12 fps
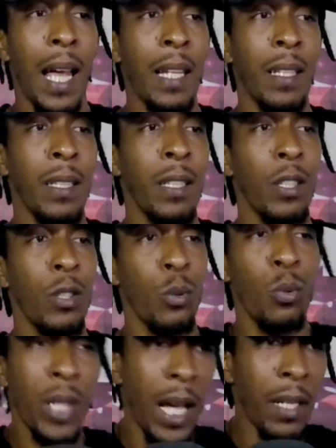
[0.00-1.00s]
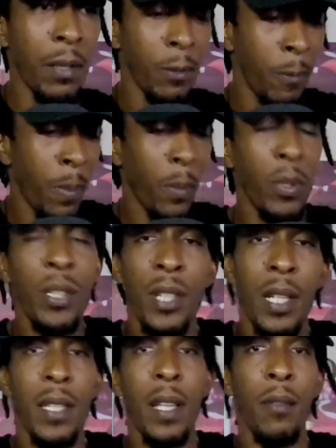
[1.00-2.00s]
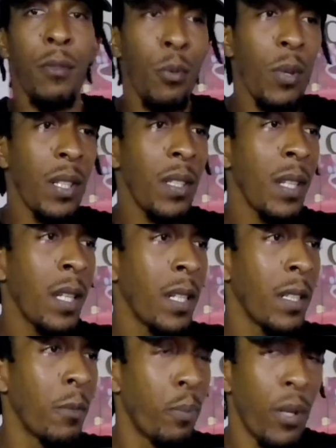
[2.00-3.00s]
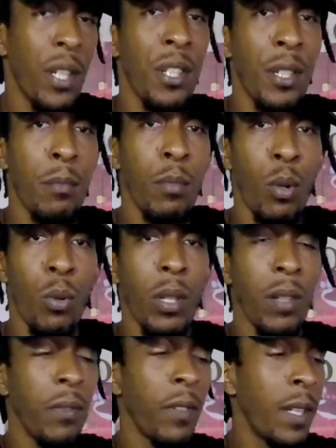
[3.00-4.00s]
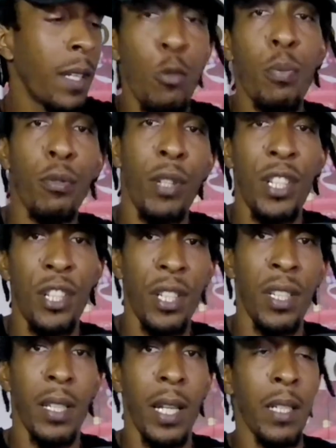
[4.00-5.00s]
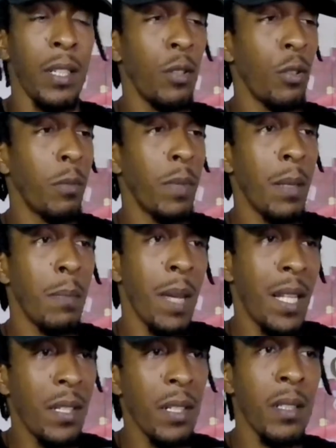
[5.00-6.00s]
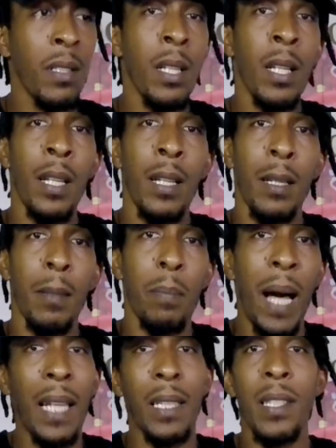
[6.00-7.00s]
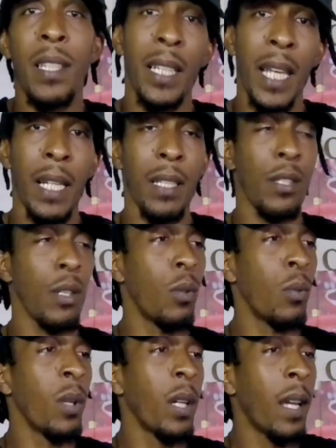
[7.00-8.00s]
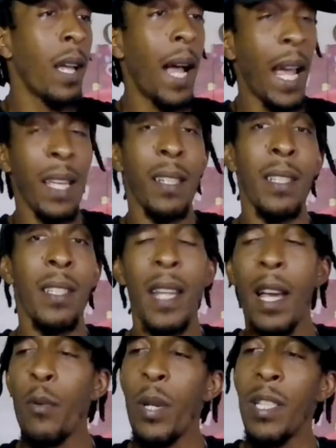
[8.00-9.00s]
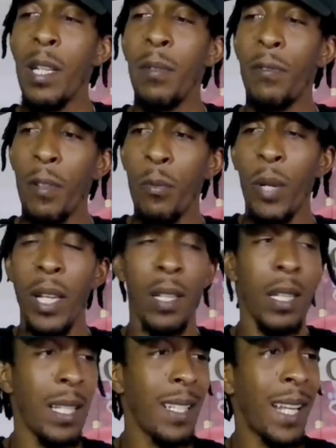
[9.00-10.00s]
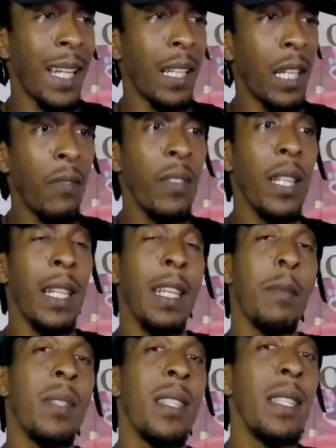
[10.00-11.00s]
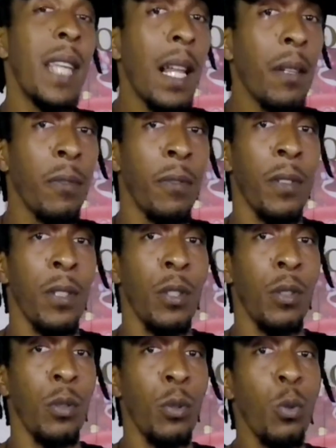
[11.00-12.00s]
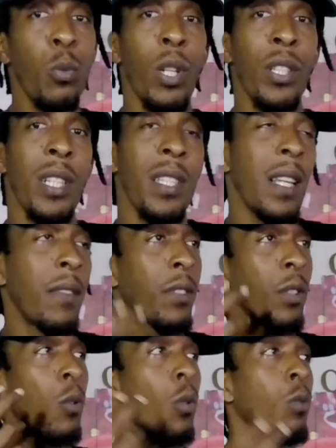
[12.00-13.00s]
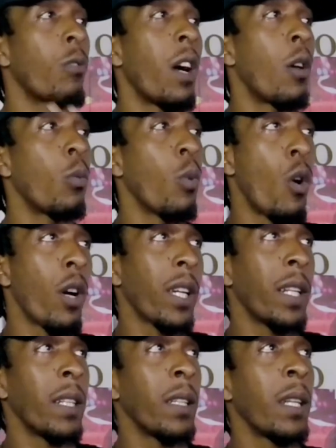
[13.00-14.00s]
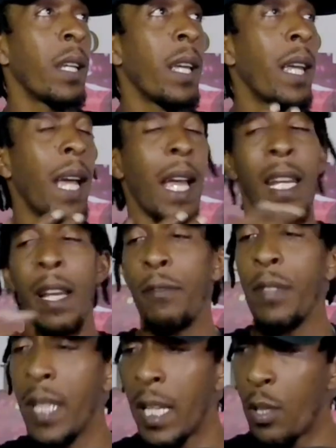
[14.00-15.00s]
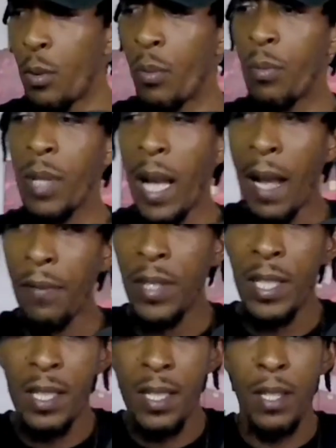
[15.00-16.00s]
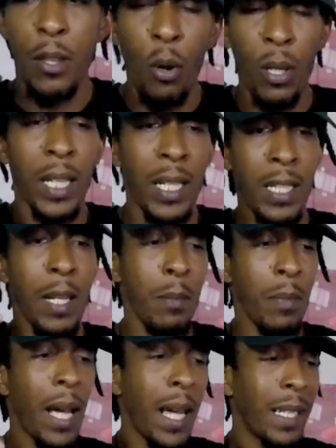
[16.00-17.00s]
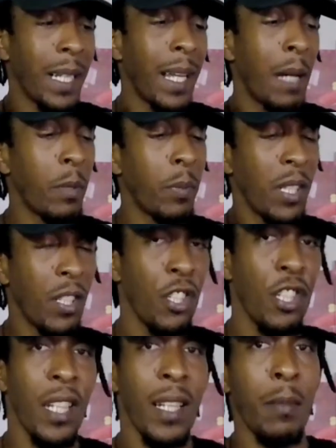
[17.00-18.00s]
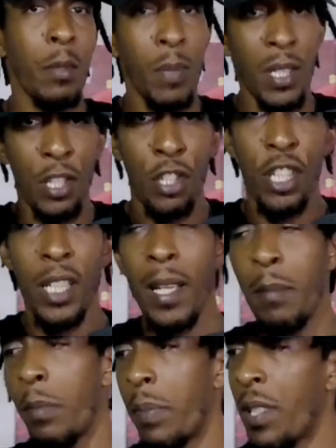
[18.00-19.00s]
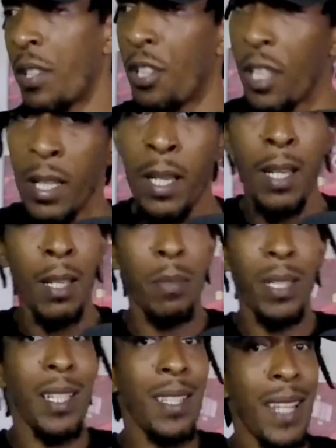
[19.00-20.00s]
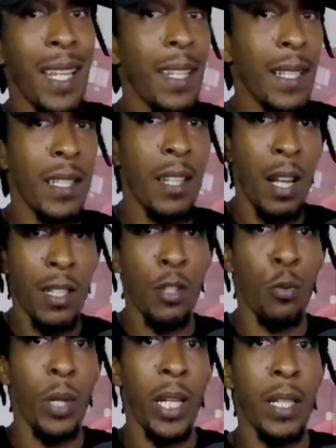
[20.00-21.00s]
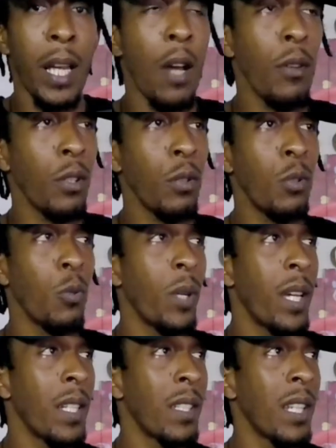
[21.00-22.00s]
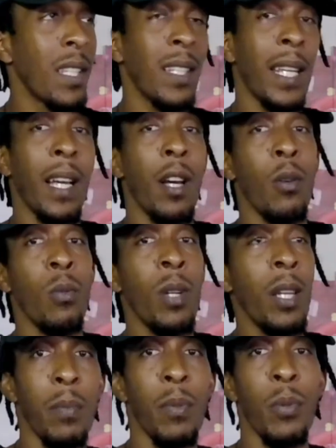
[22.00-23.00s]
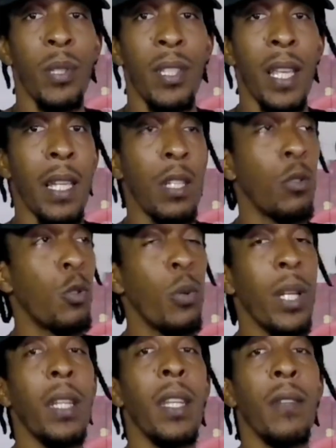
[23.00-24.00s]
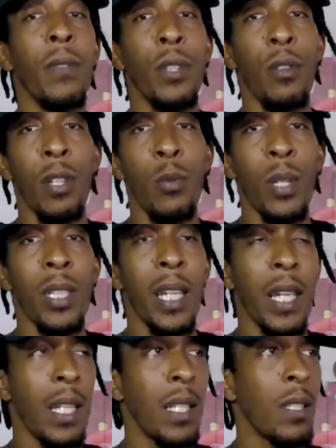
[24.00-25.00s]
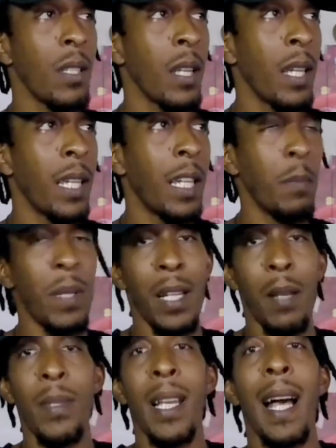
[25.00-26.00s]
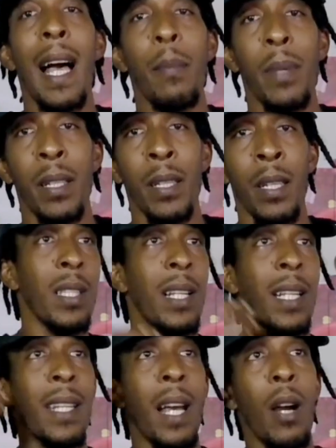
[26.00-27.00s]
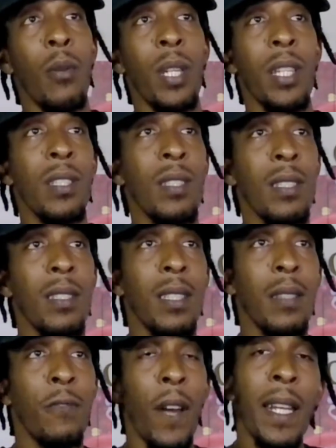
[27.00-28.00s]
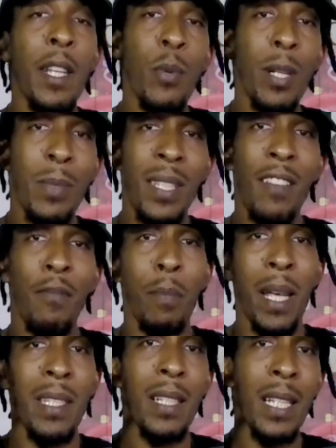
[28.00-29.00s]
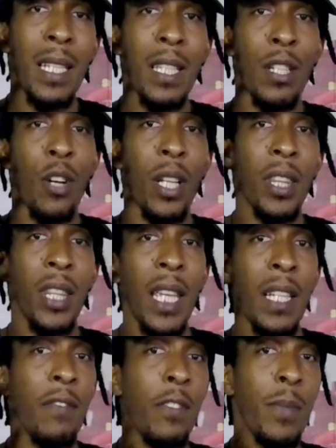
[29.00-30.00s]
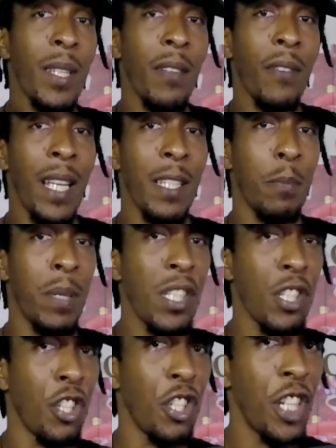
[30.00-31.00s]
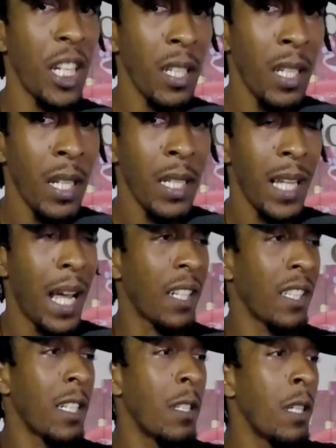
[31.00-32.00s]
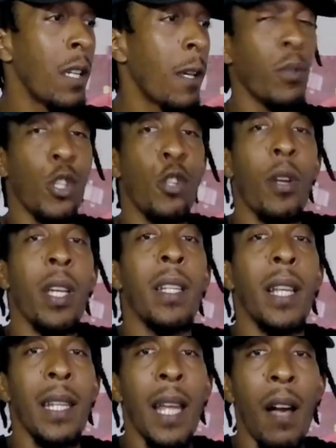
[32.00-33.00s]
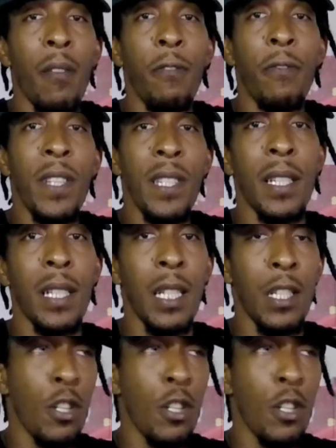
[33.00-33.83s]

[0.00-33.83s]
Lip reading: And you kind of put yourself through this depression mode of recuperation and, you know what I mean, mental balance again. So I understand where he's coming from, where it's like even in himself, you don't want yourself to go around walking and every day you have this thought in your mind that I'm a piece of shit, I'm a piece of shit, I'm a piece of shit. Because then that starts to wear down on you to where it's just like how people will say, you do anything for 31 days, it becomes a habit. It's like now he's fighting with himself mentally to not think of himself as a piece of shit, to actually be portraying that now physically.